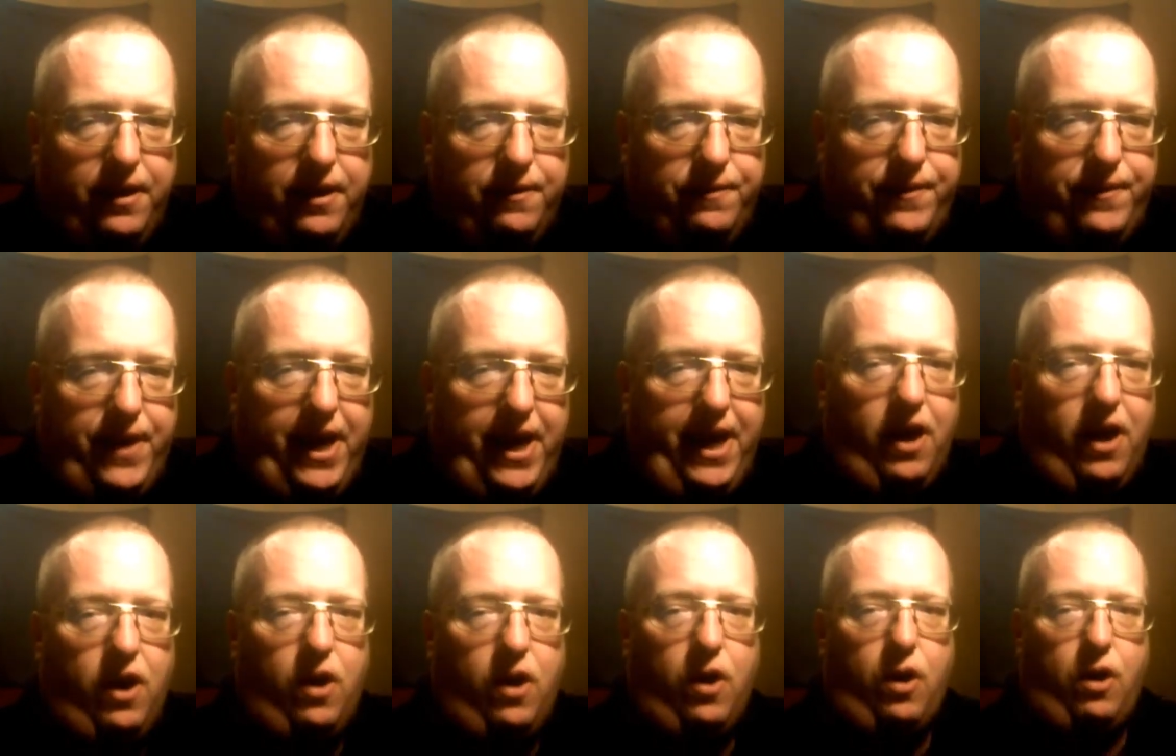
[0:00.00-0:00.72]

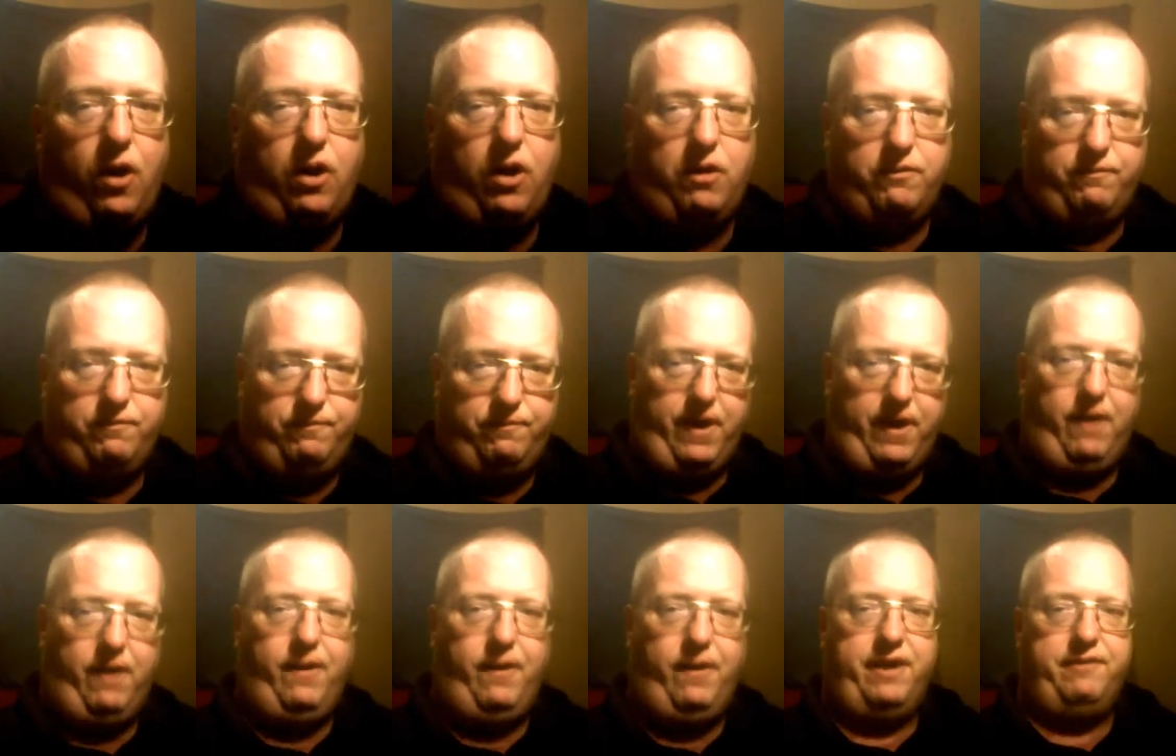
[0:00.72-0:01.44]
they are
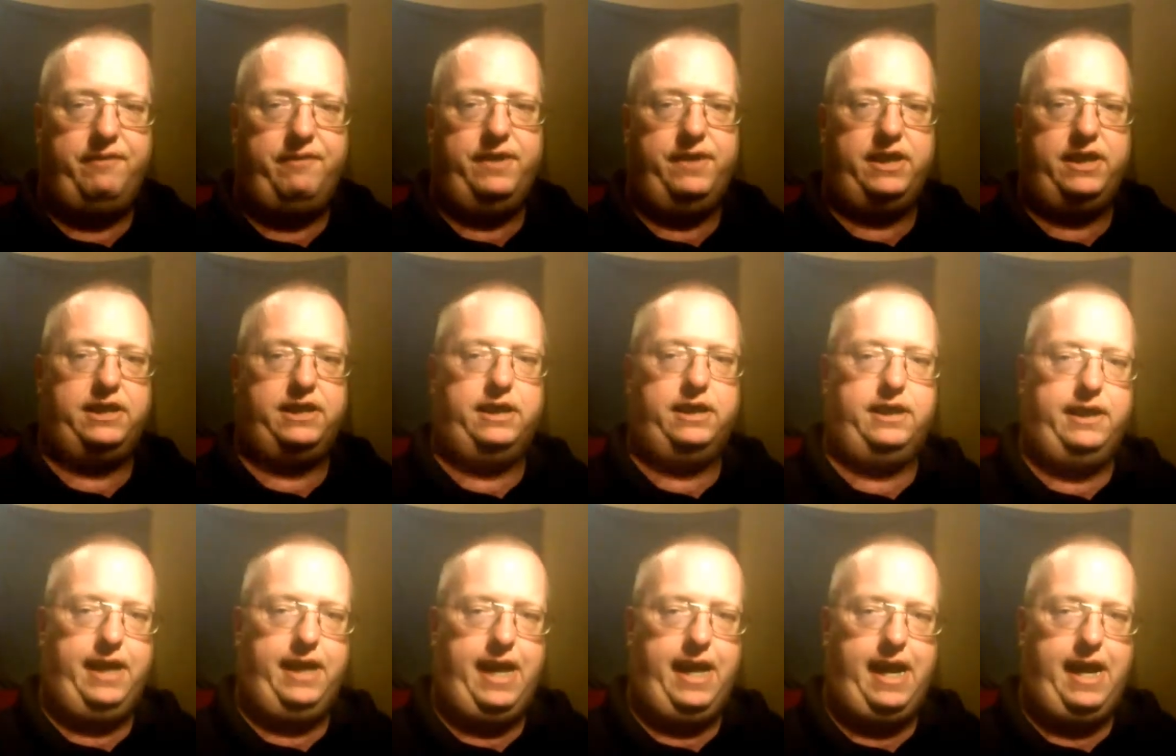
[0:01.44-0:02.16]
very
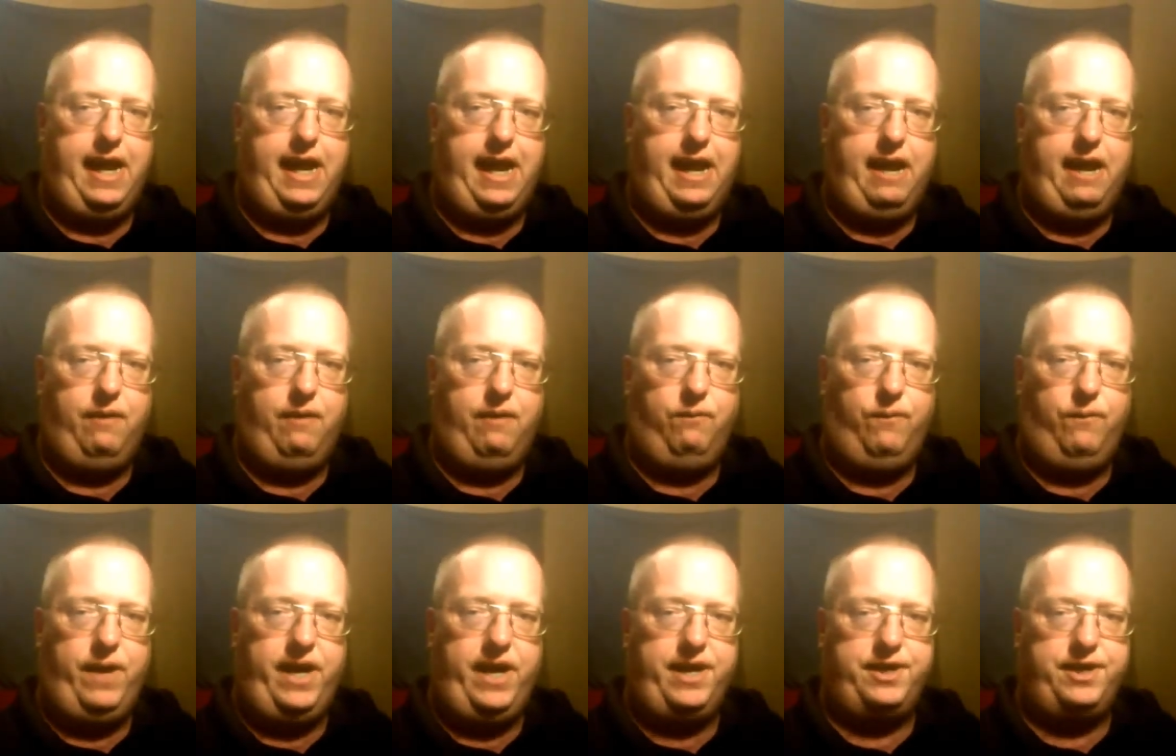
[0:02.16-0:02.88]
efficient
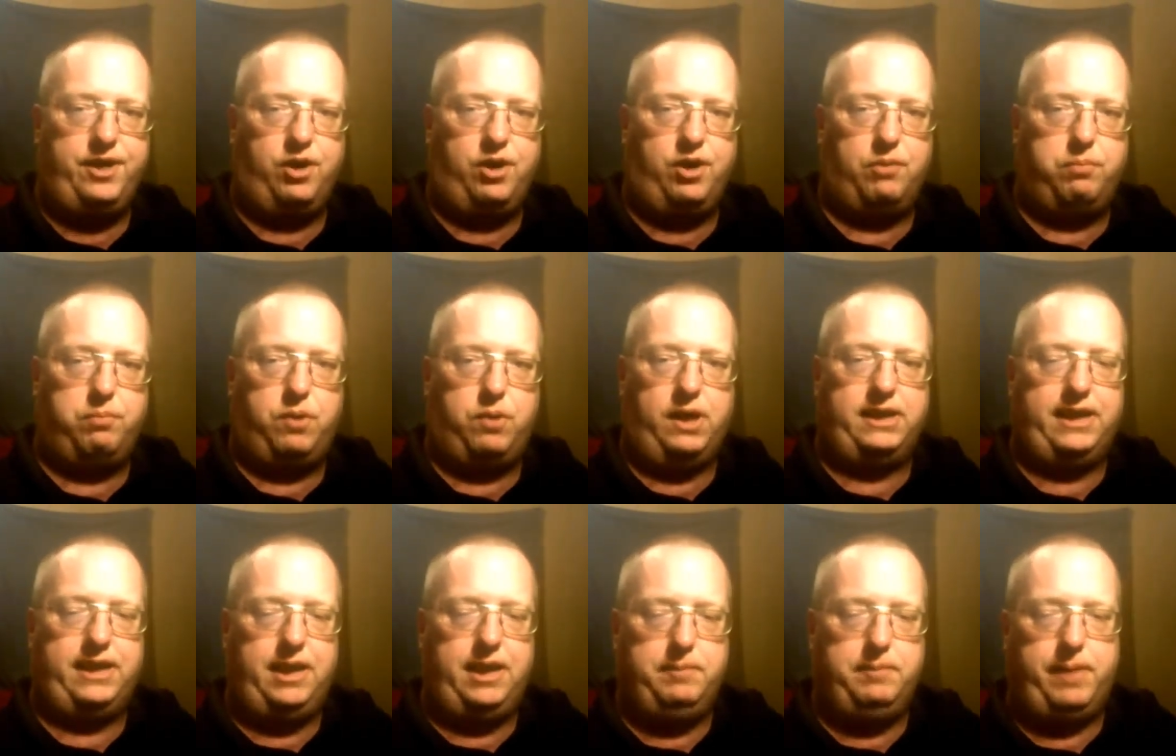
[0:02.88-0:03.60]
when you're
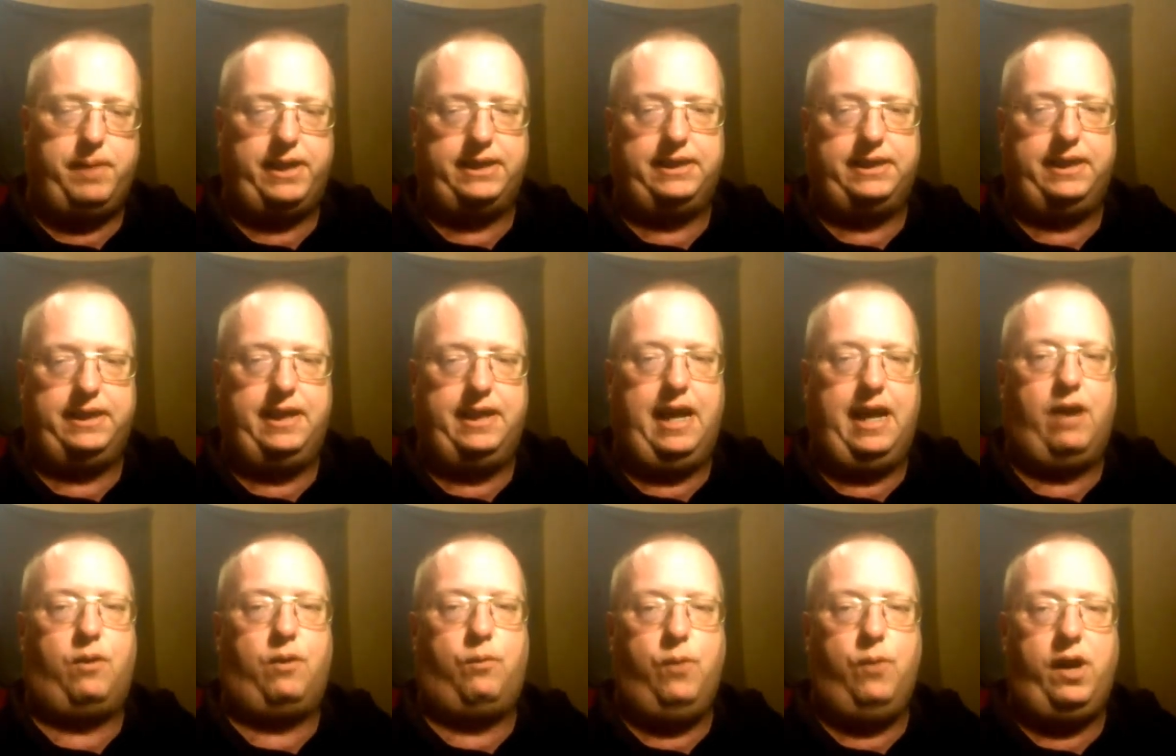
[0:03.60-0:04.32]
pressing the buttons
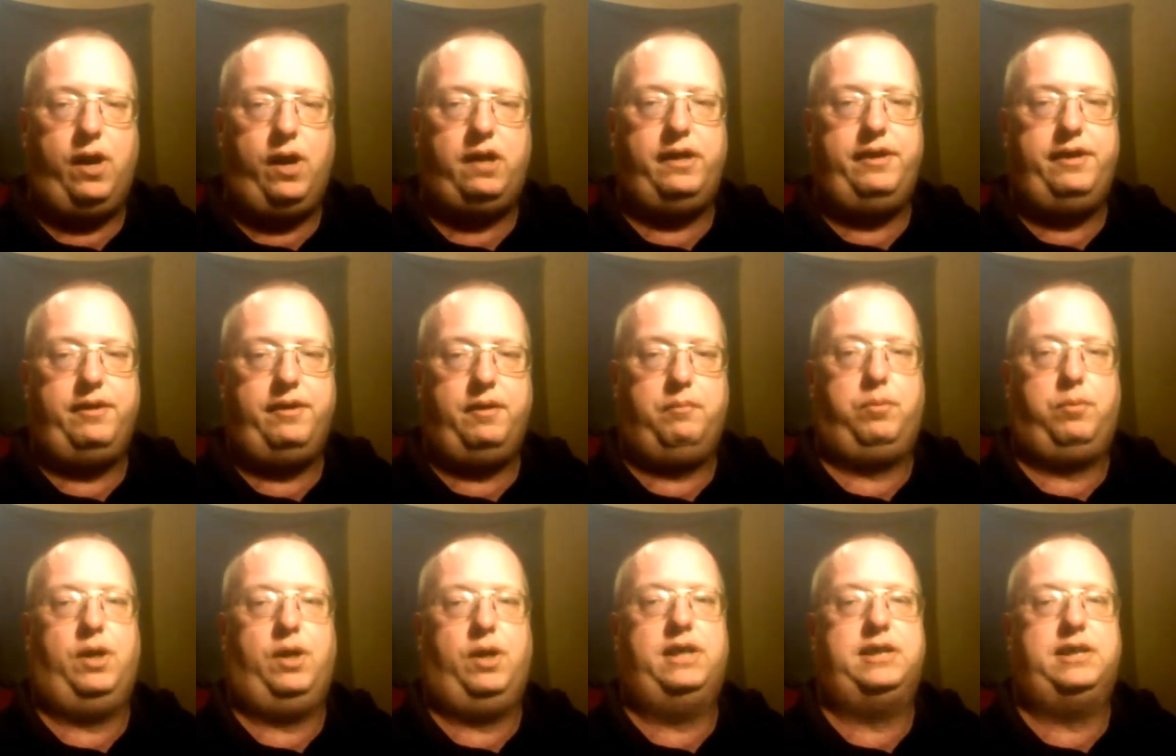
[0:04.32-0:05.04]
and how quickly you
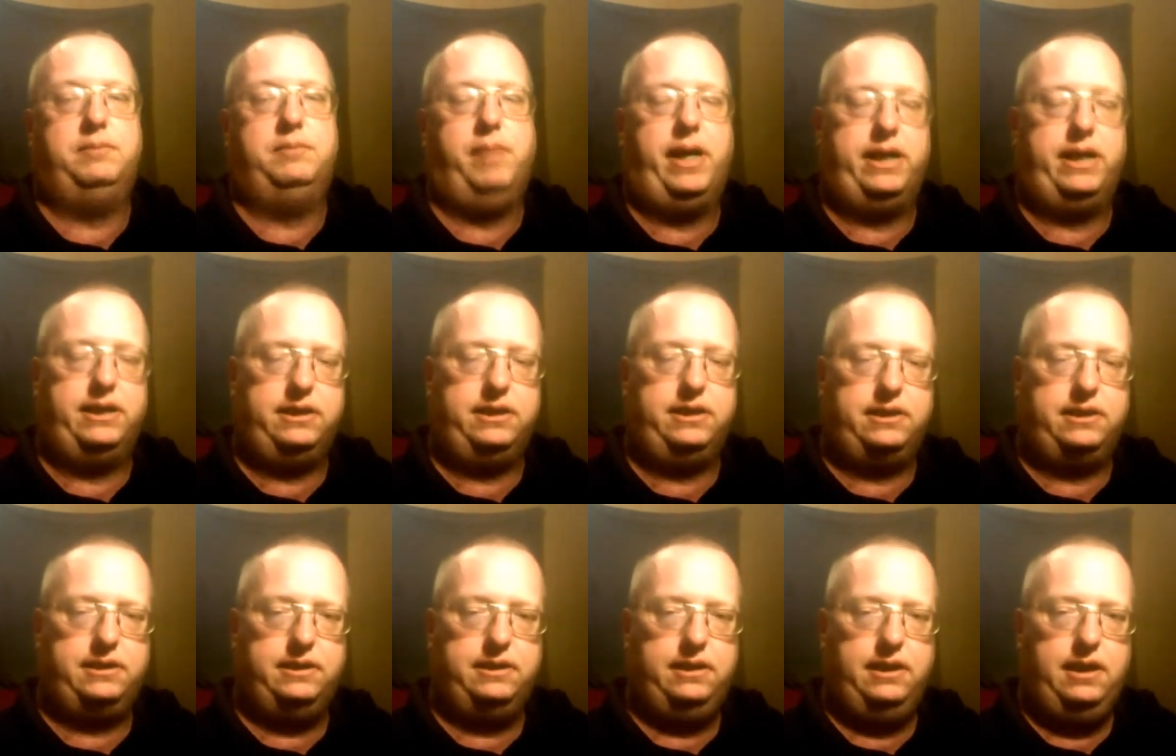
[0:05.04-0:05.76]
can press the
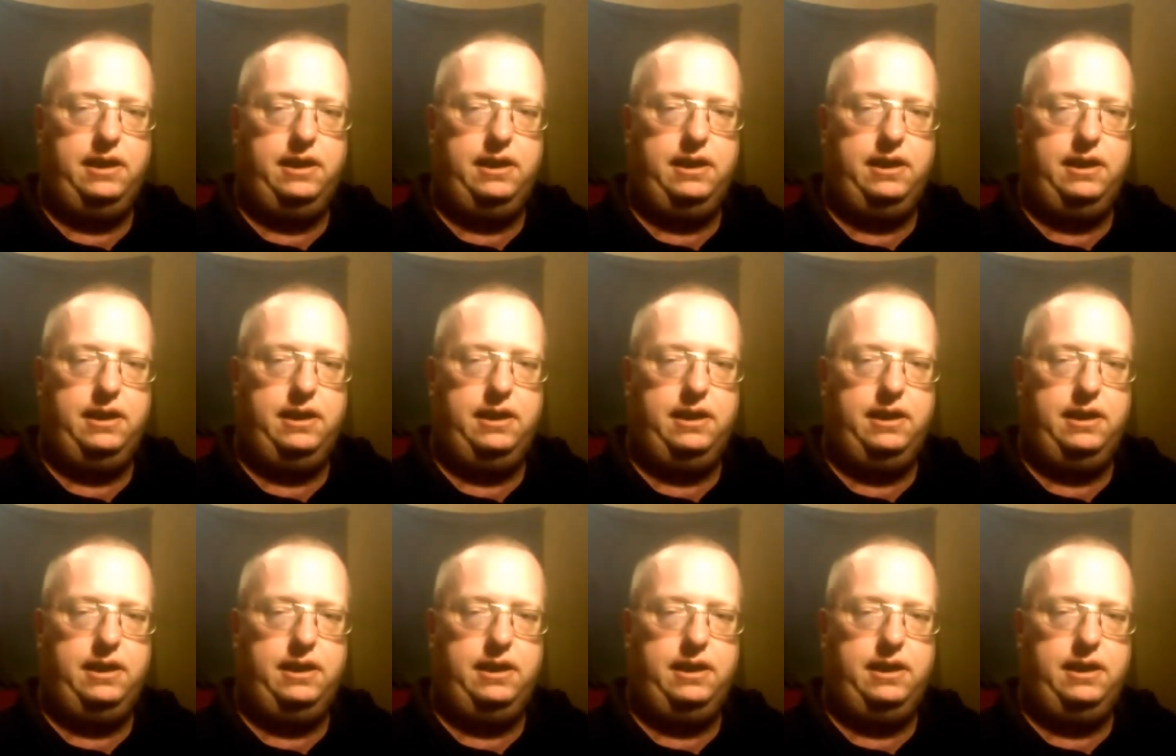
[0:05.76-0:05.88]
buttons